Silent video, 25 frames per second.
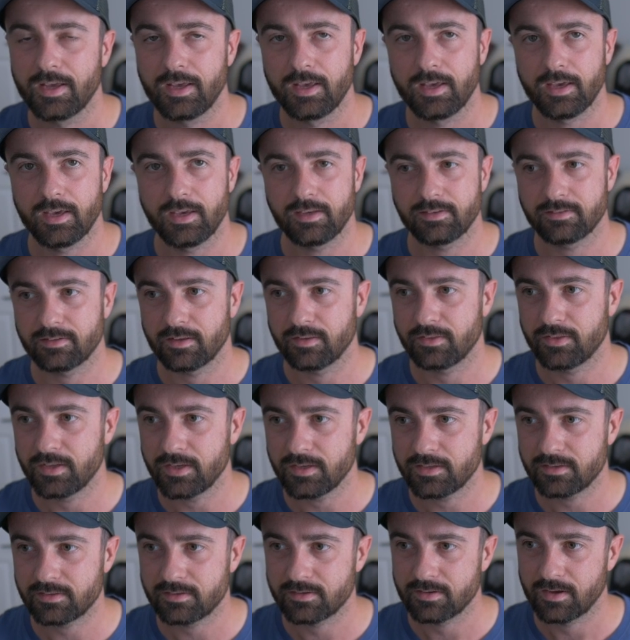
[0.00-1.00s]
is that
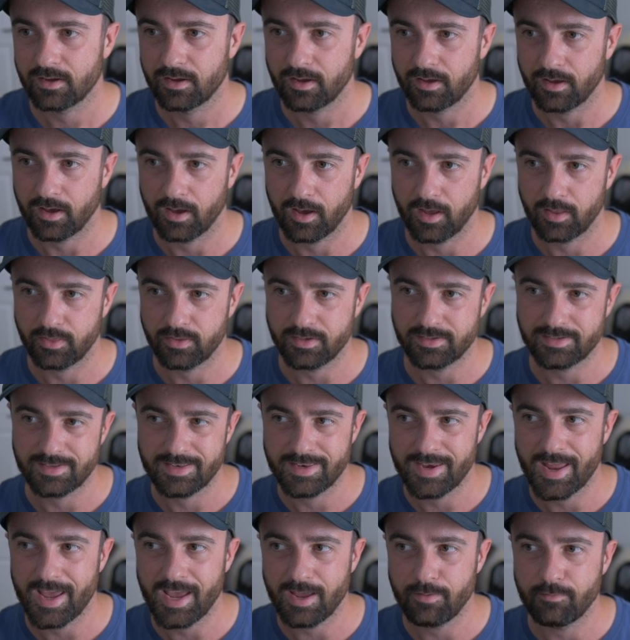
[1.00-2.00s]
this, uh, this
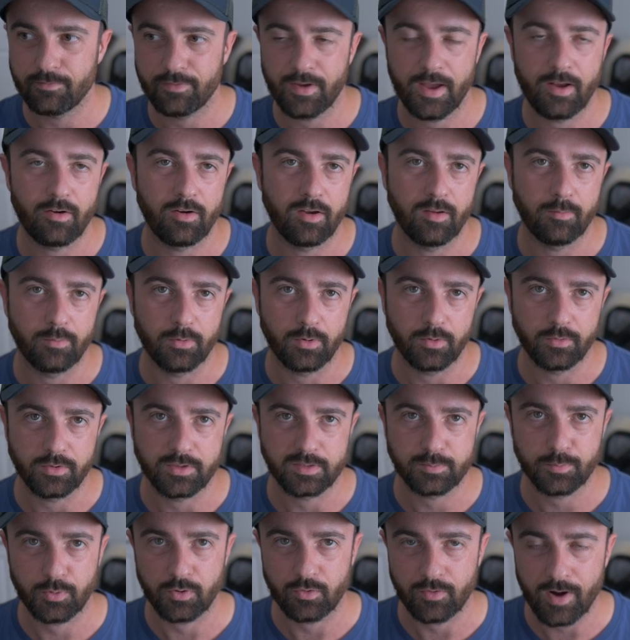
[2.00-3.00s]
name variable, this
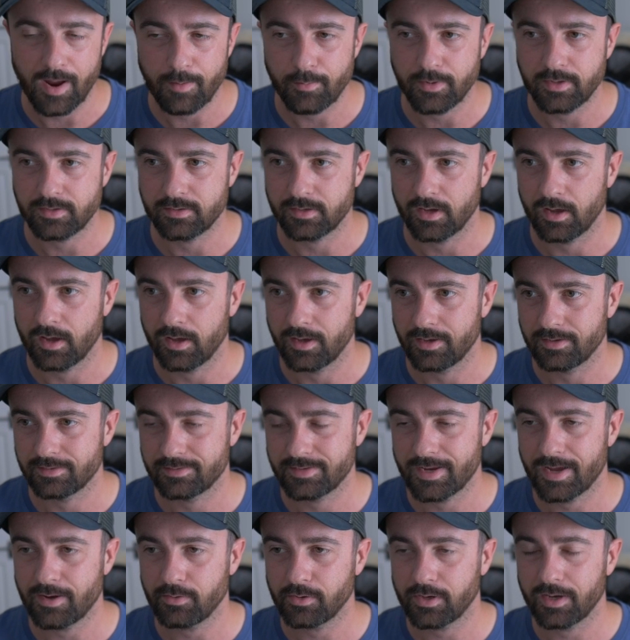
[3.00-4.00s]
parameter, is
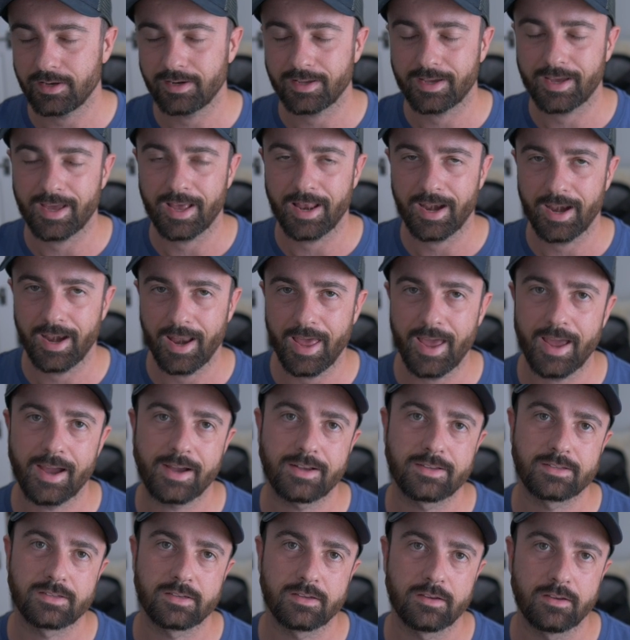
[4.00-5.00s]
now going to
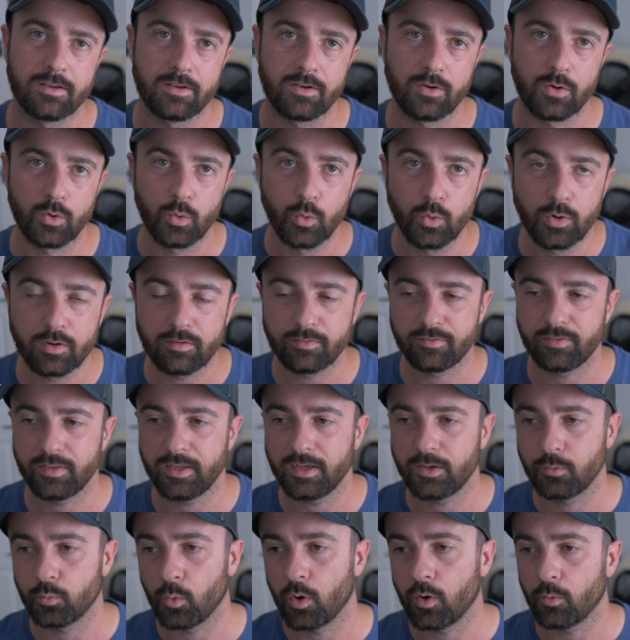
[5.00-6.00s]
collect all of the
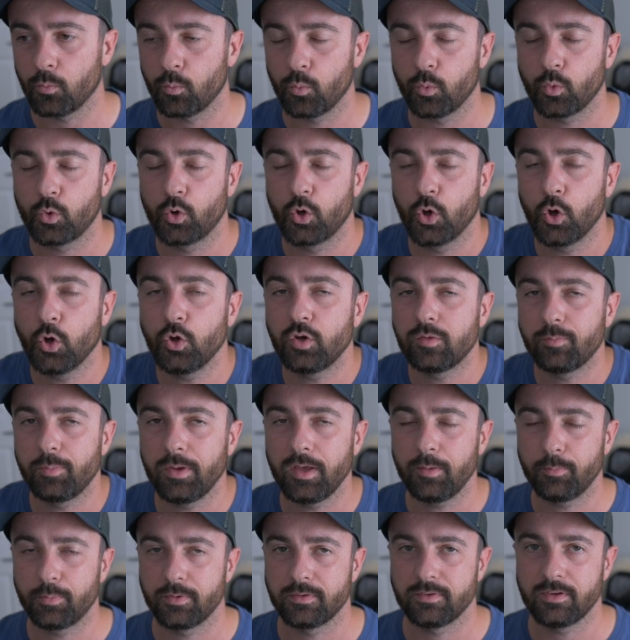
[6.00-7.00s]
what could
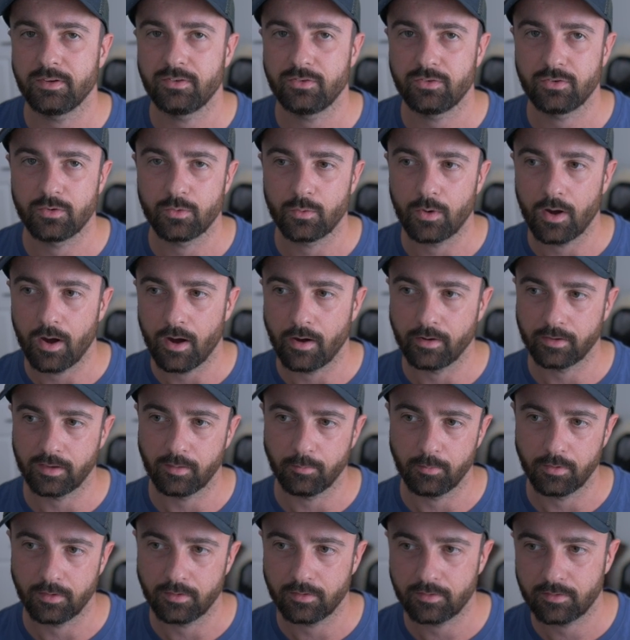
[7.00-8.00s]
be positional
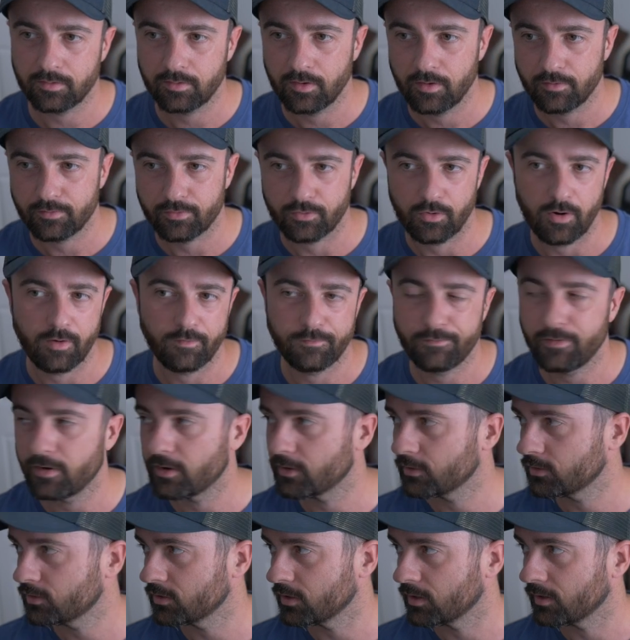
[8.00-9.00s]
arguments for our
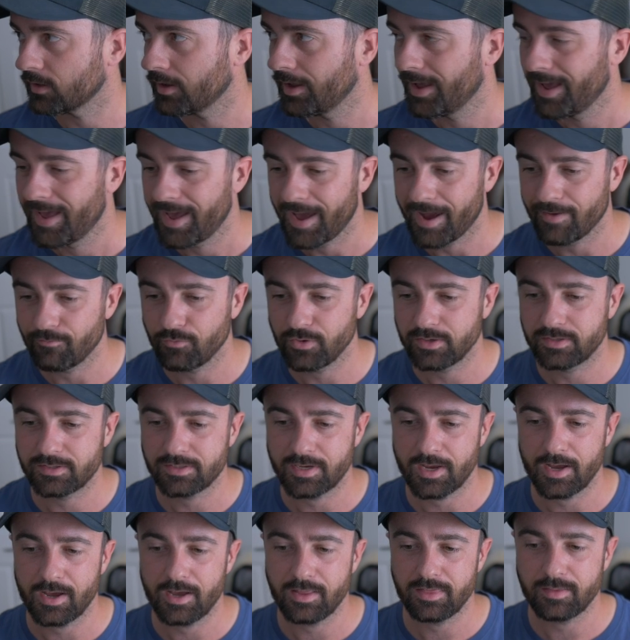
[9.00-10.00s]
function and
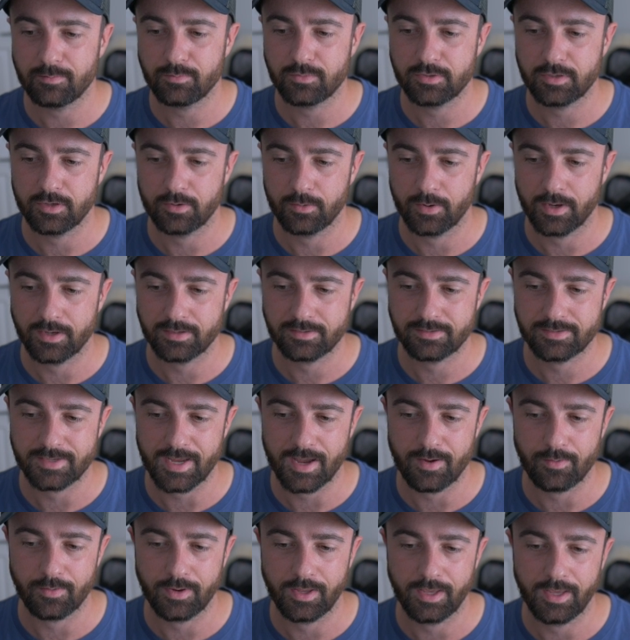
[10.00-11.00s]
return them to us
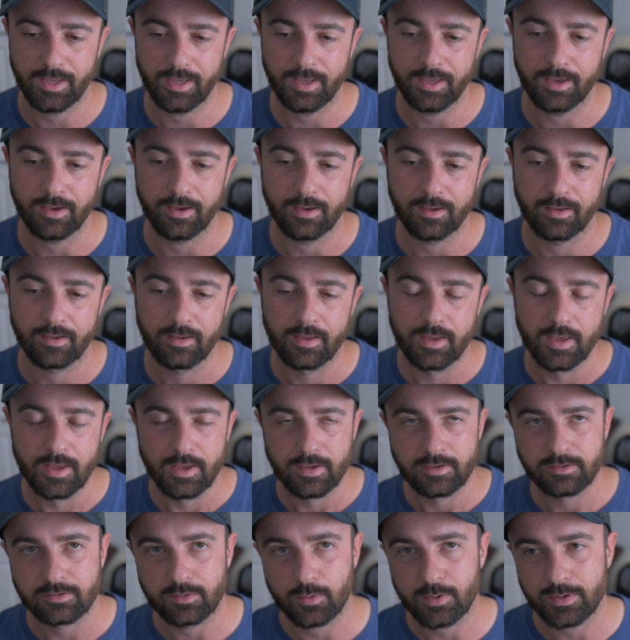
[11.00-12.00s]
down here.
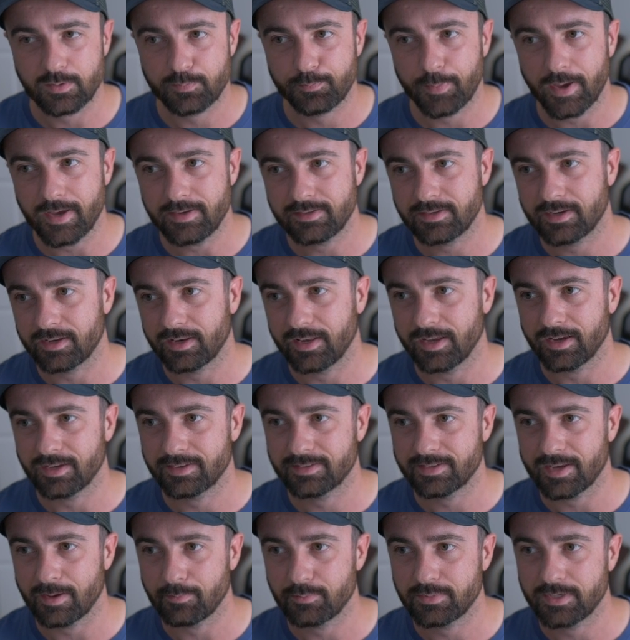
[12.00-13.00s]
So it's basically
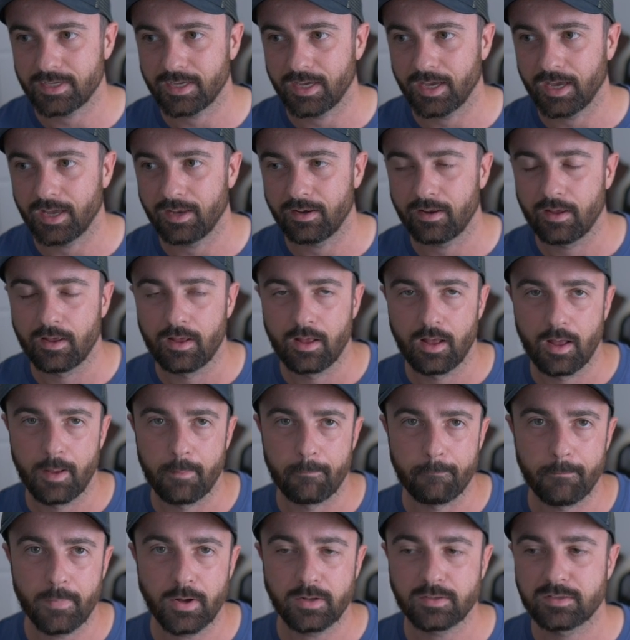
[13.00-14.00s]
accepting in
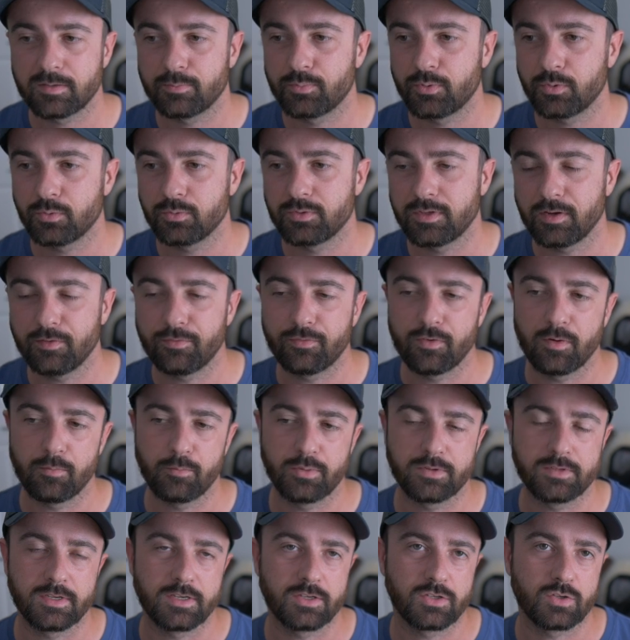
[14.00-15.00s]
multiple different
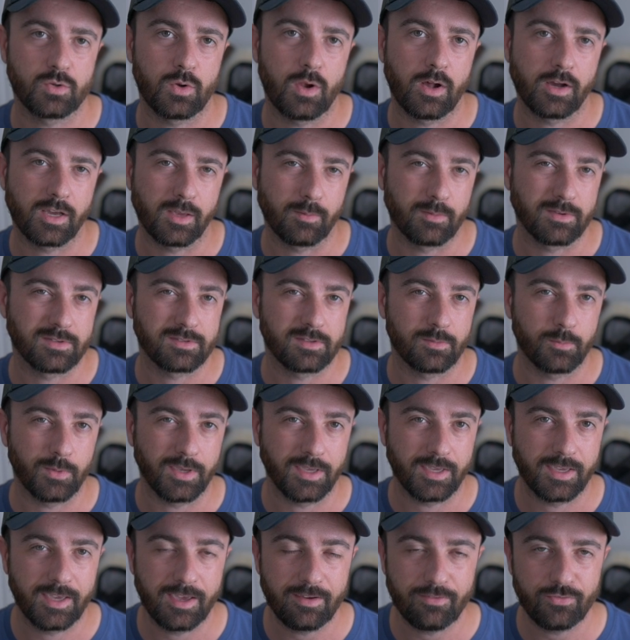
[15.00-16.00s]
positional arguments that we
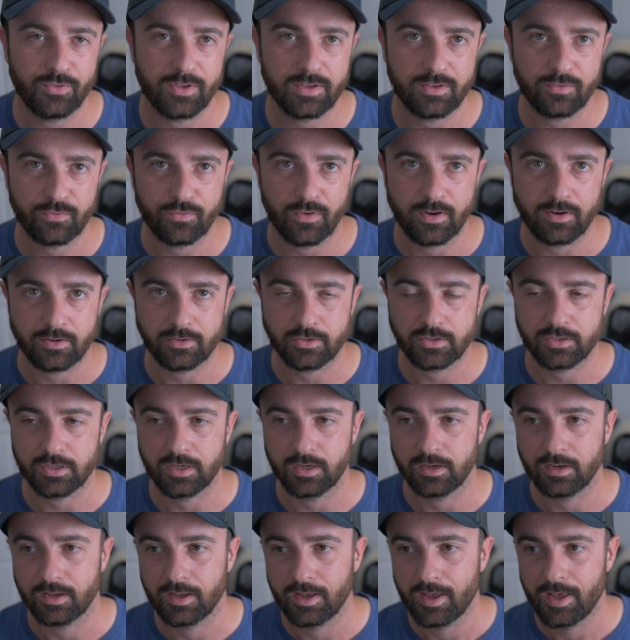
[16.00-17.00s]
give this
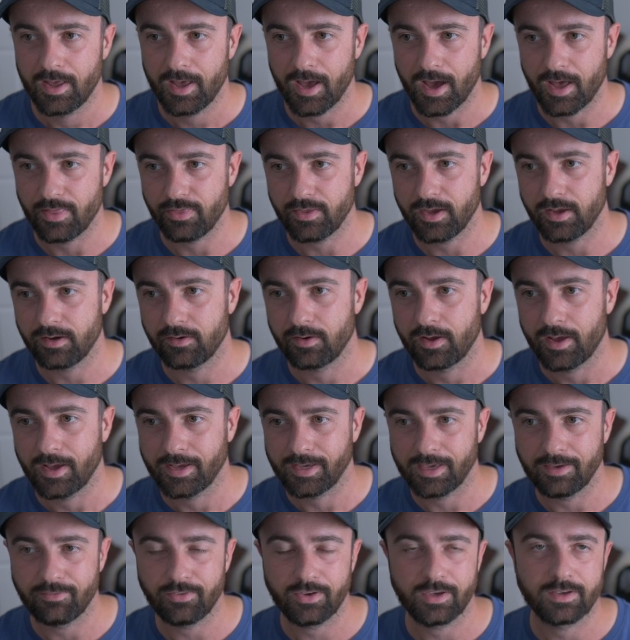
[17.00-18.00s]
function and then
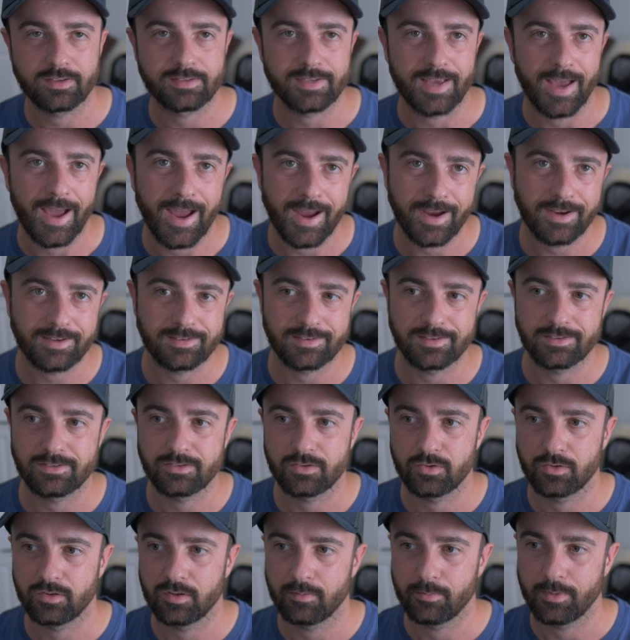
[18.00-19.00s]
giving us access
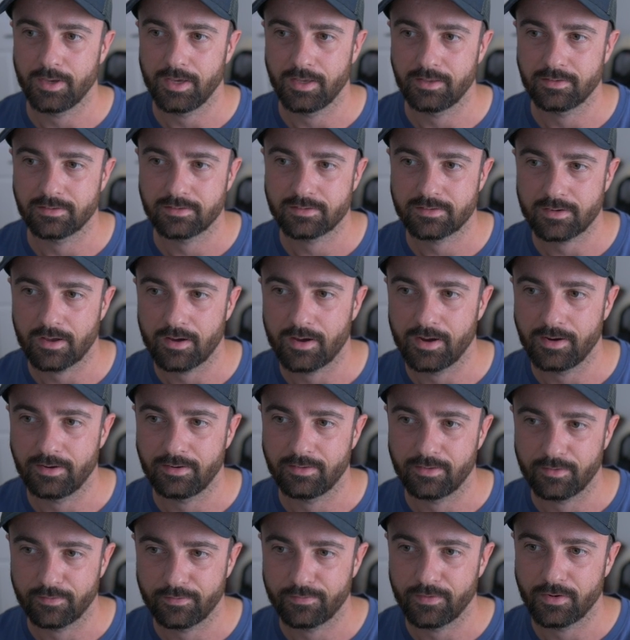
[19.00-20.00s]
to them inside
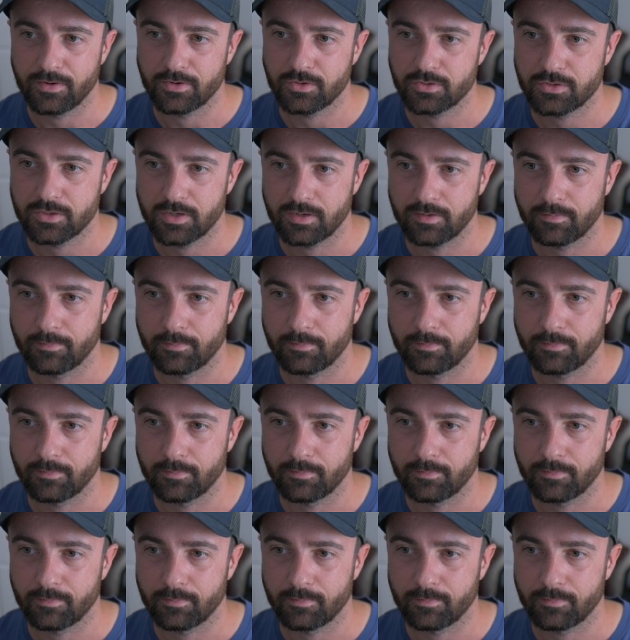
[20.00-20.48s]
the function.